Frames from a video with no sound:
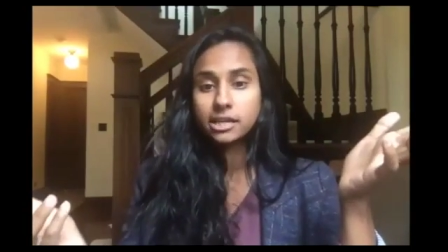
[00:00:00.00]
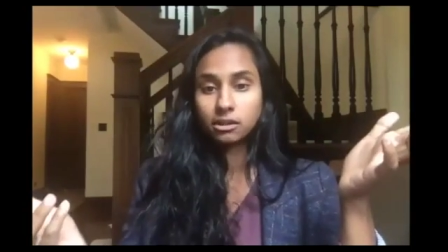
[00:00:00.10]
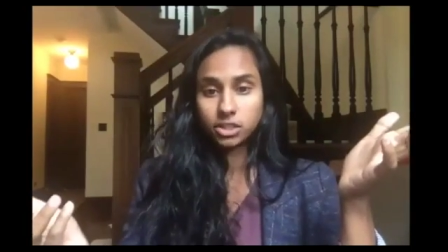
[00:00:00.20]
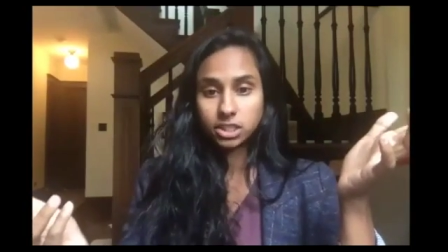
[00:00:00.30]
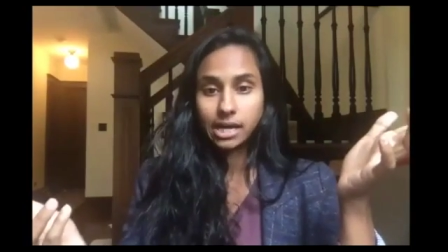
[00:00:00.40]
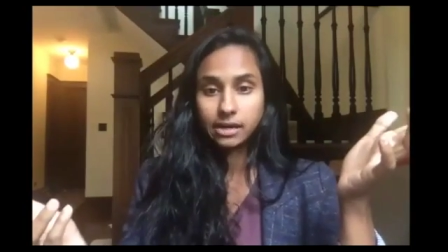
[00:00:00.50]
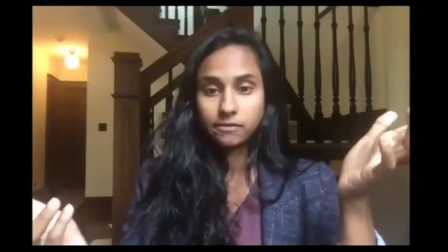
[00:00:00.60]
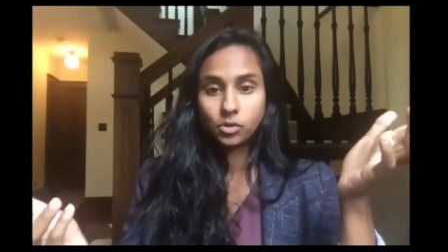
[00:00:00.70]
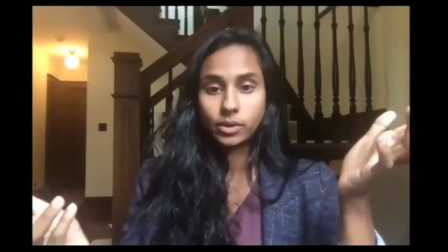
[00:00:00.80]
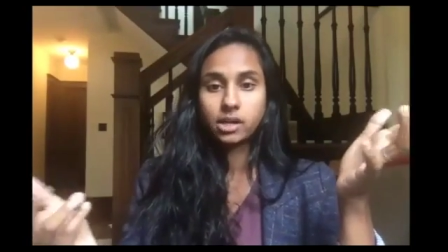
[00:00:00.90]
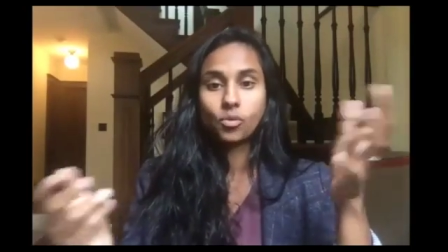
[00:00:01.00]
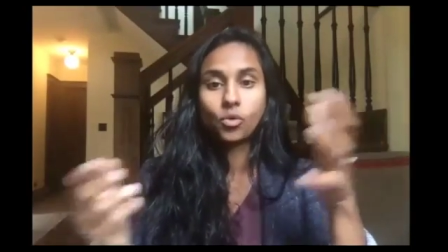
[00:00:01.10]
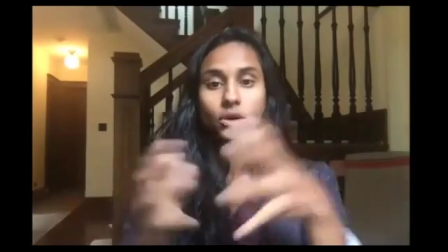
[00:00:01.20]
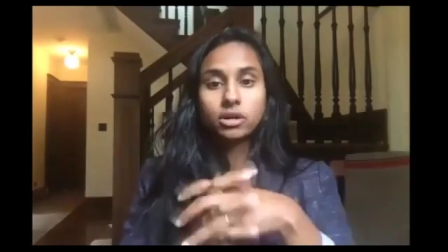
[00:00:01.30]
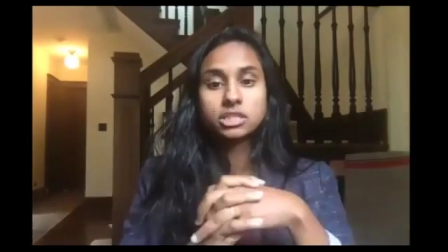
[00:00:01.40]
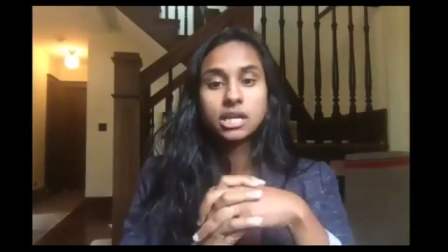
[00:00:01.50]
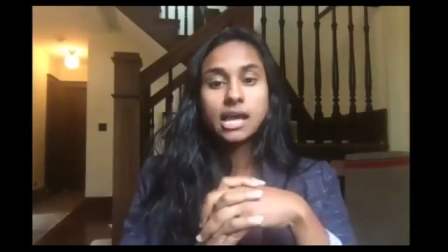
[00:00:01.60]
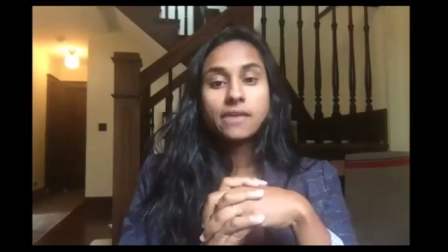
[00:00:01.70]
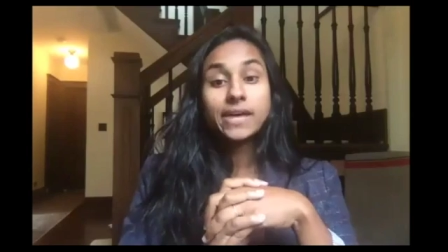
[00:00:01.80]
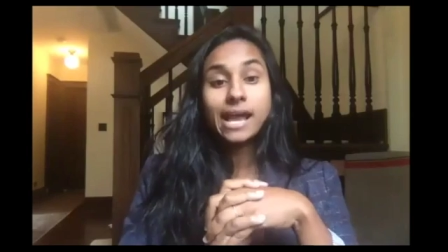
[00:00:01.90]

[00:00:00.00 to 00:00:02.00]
particular side of the reading wars